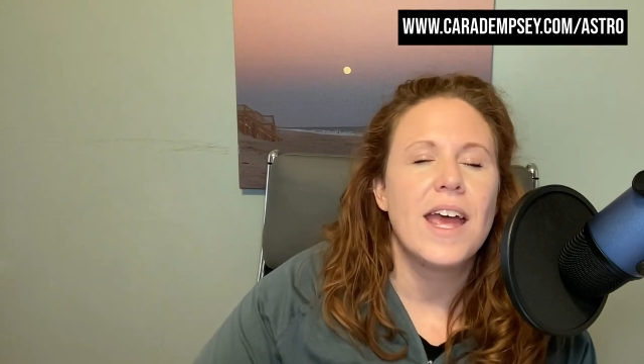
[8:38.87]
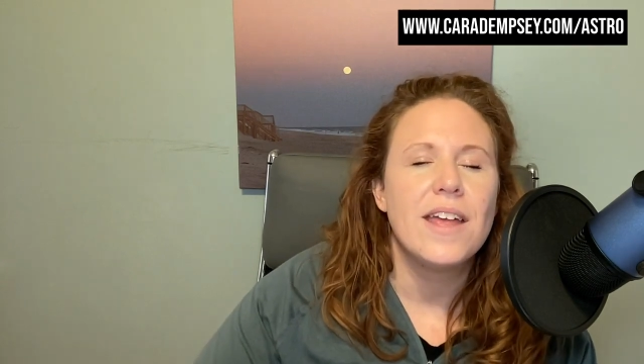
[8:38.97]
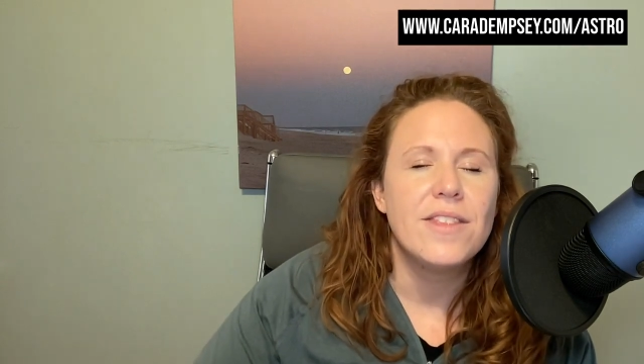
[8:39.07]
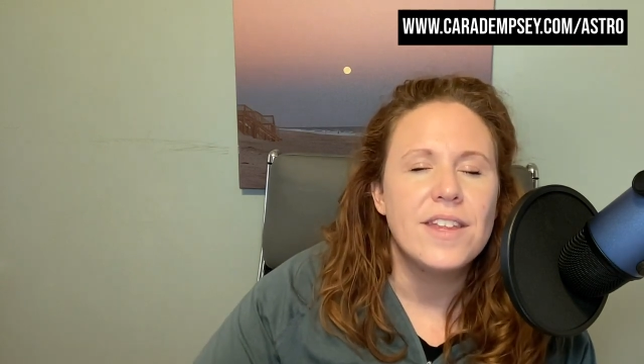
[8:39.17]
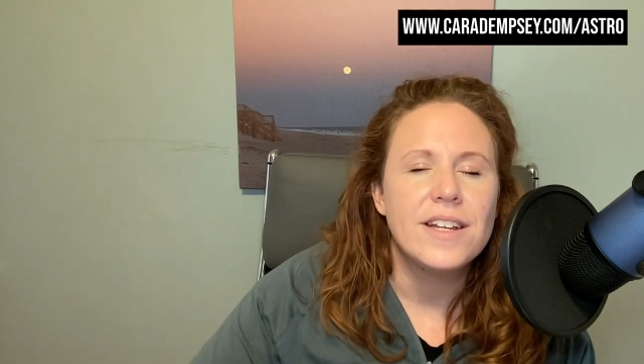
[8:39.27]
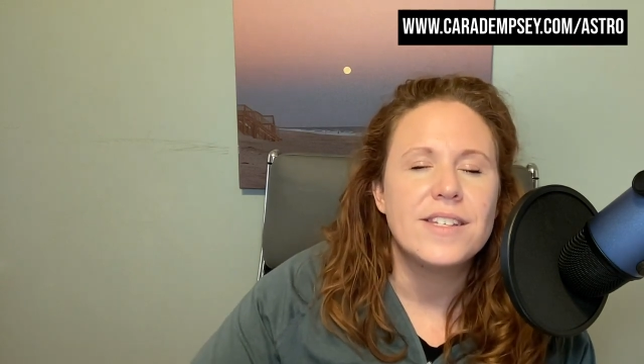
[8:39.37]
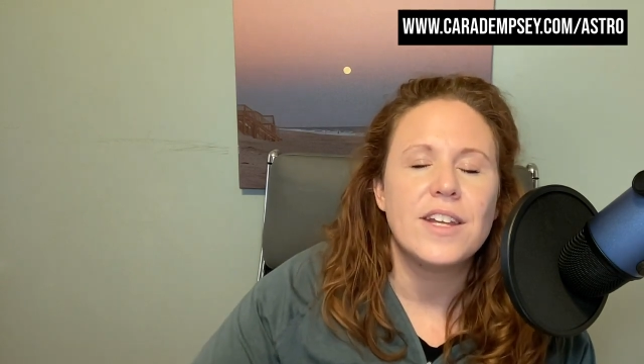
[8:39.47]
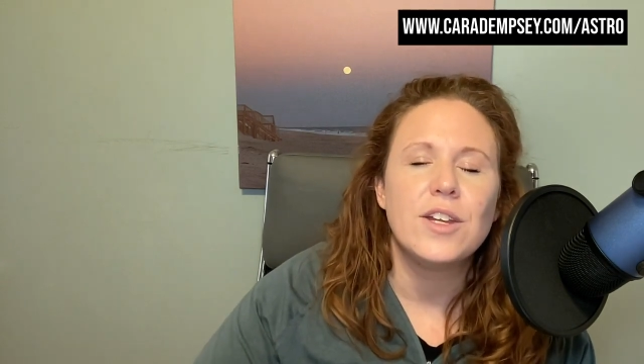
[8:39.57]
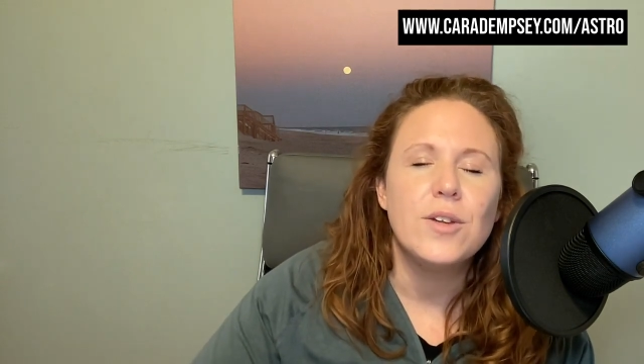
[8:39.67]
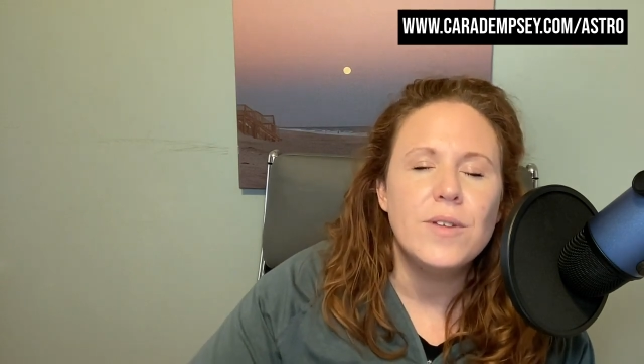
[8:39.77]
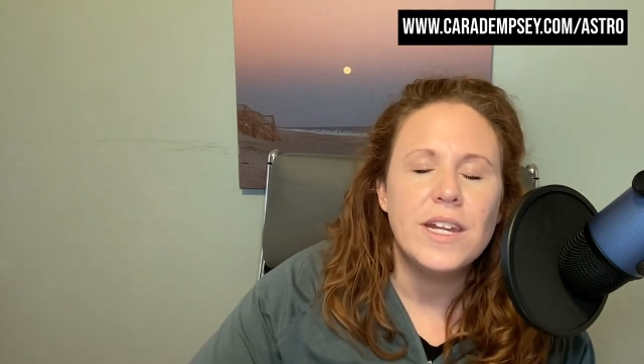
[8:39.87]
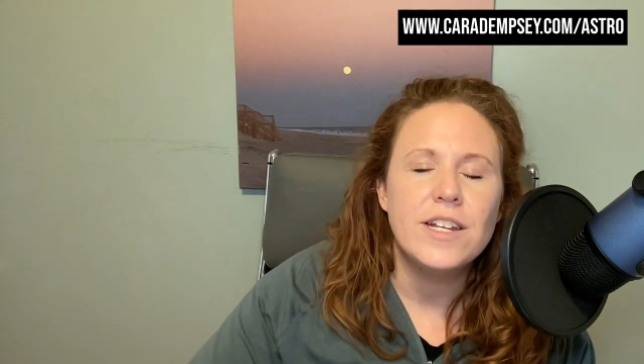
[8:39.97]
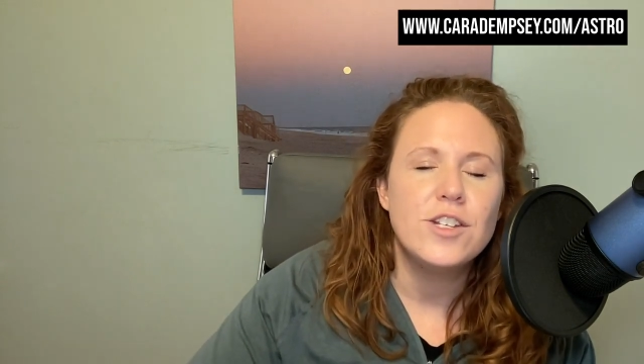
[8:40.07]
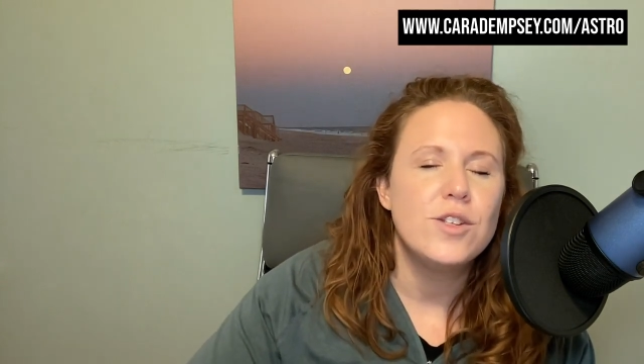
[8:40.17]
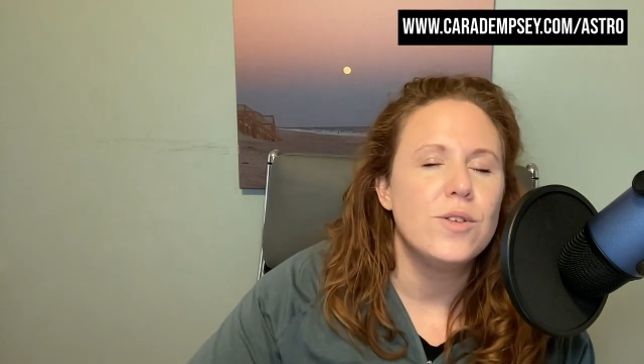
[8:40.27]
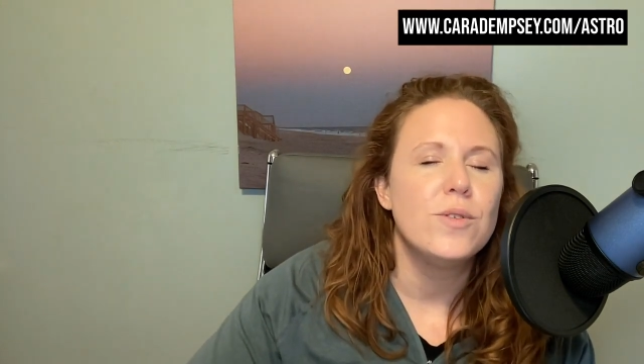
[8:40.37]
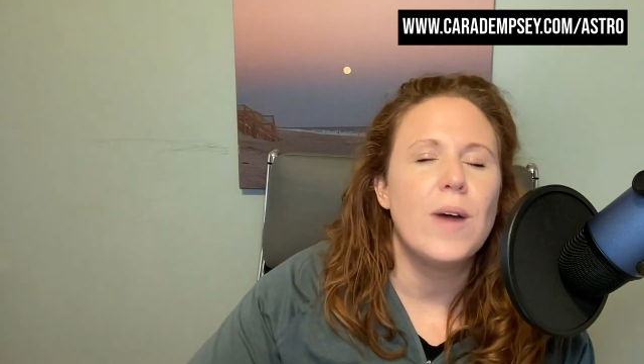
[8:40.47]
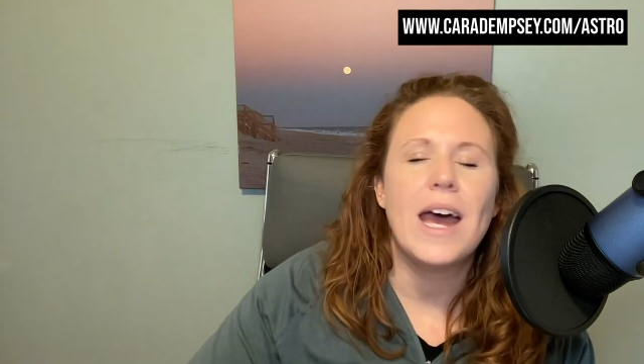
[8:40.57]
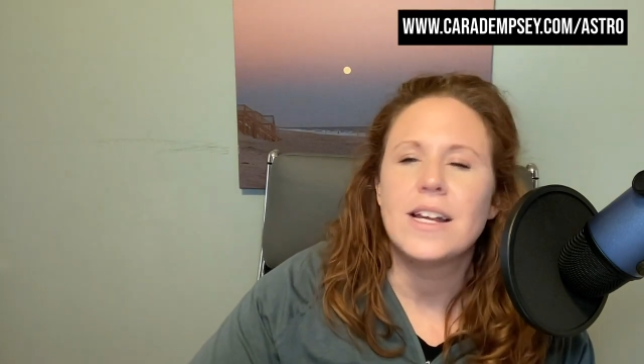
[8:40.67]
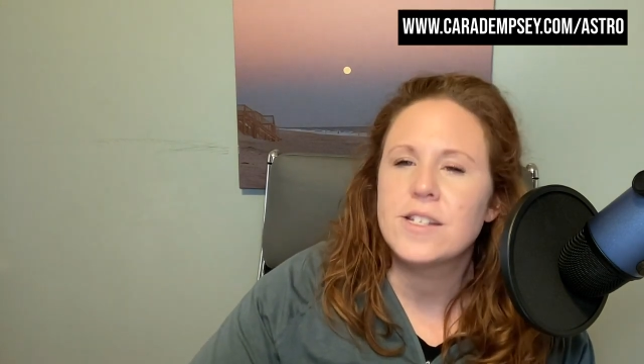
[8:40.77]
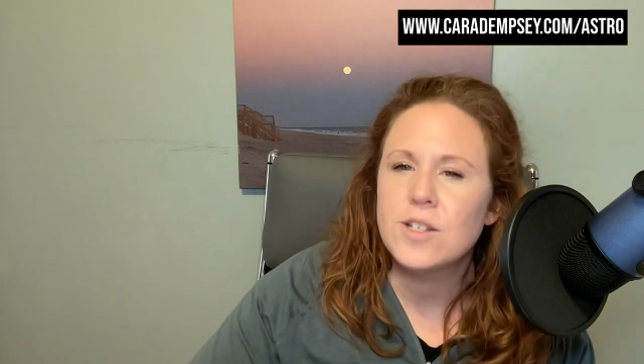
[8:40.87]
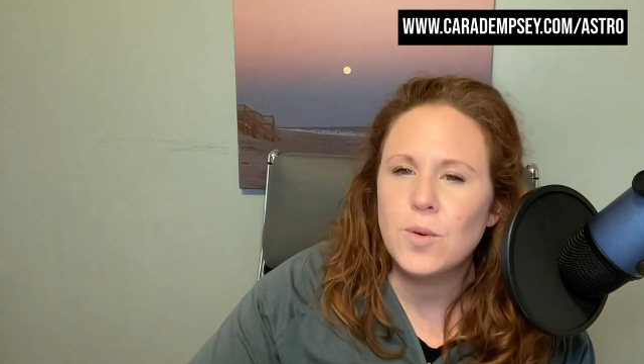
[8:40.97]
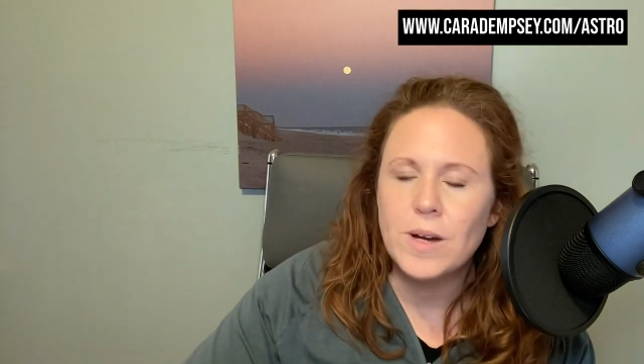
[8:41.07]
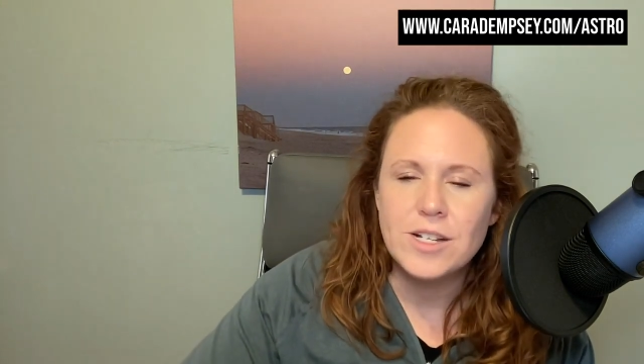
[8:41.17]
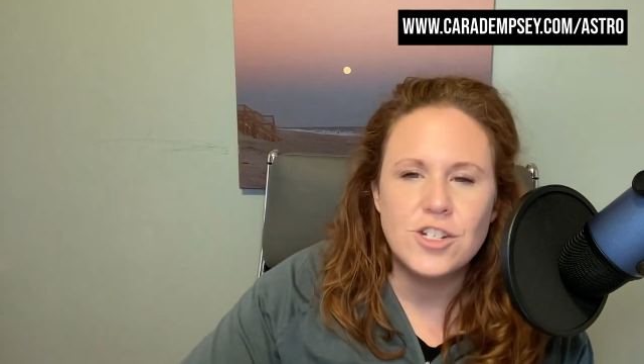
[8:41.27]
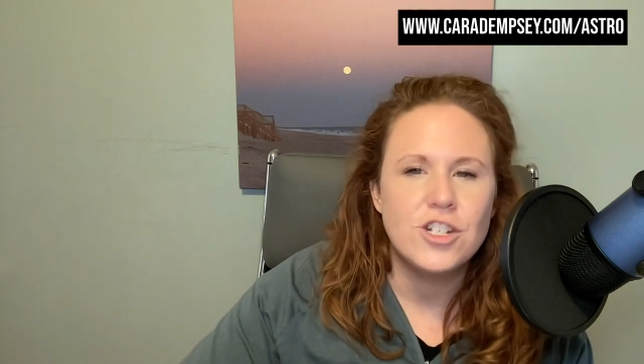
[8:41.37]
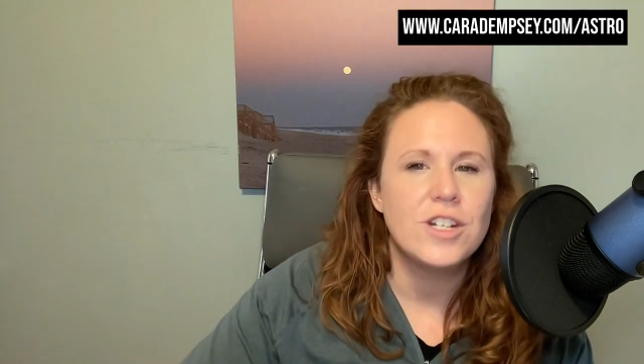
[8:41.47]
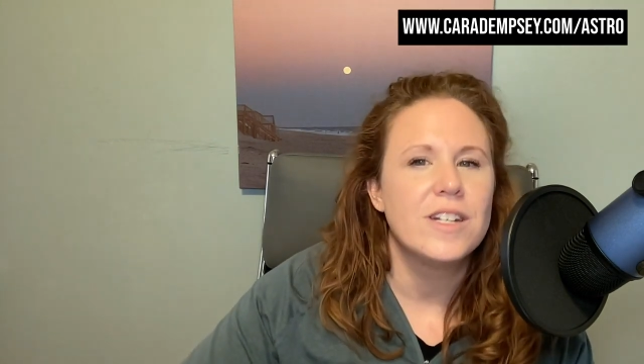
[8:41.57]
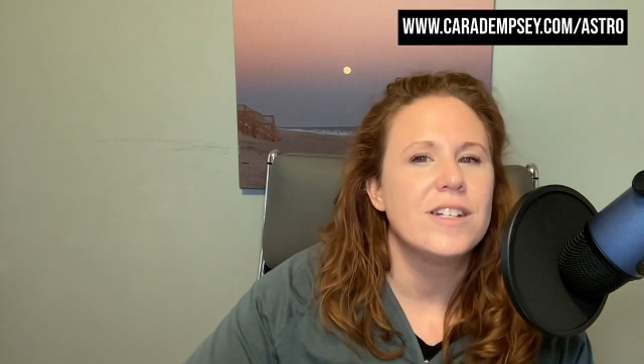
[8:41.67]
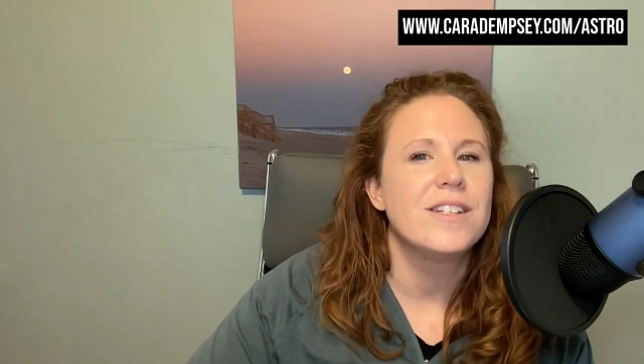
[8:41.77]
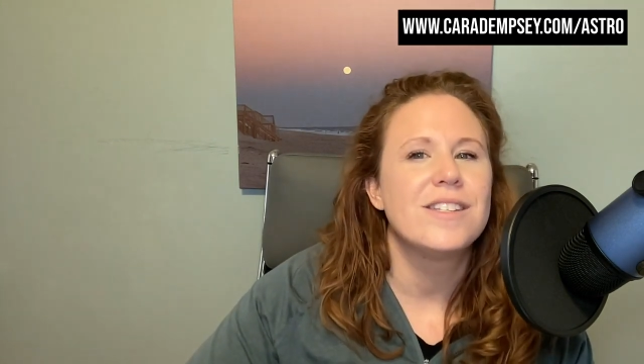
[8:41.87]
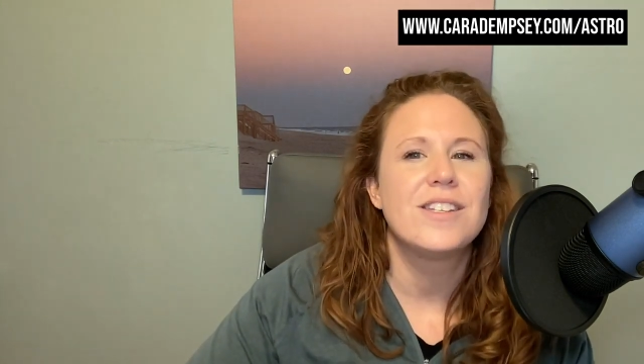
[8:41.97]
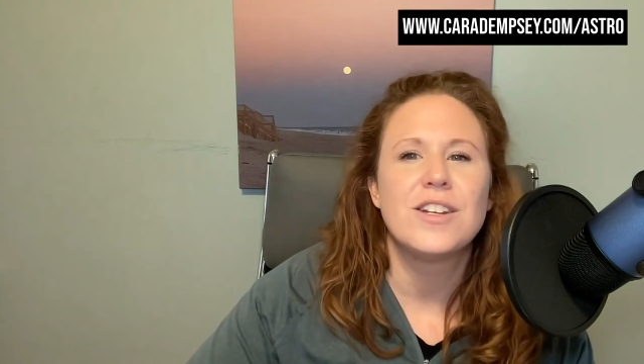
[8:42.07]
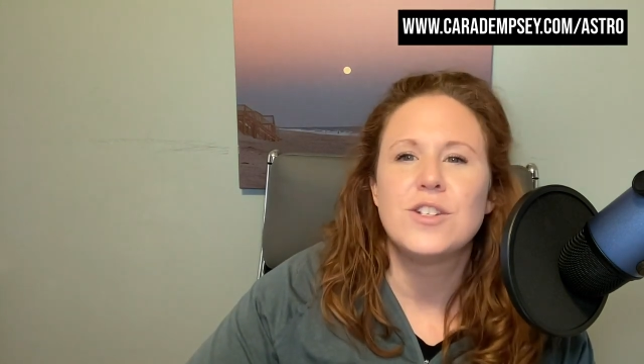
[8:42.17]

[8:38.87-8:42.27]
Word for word: and things that you need to ask the questions,